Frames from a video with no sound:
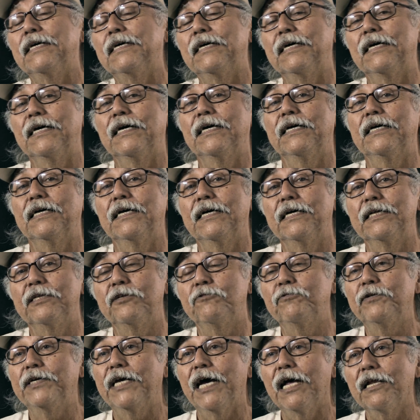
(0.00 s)
and the
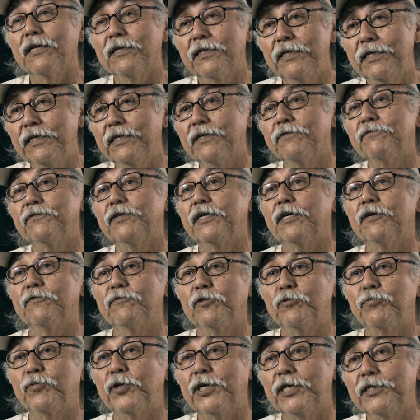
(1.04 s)
reality of
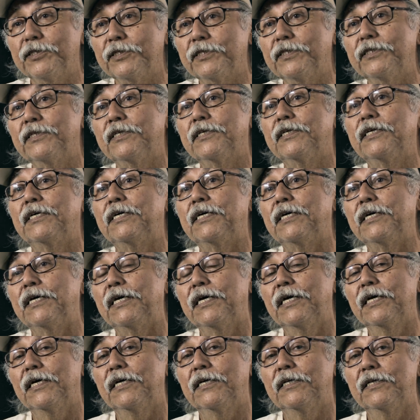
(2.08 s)
the present
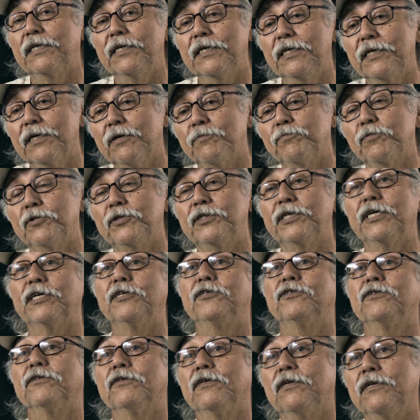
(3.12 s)
and the
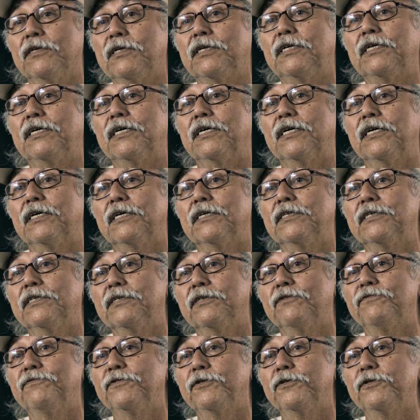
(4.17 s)
potential in the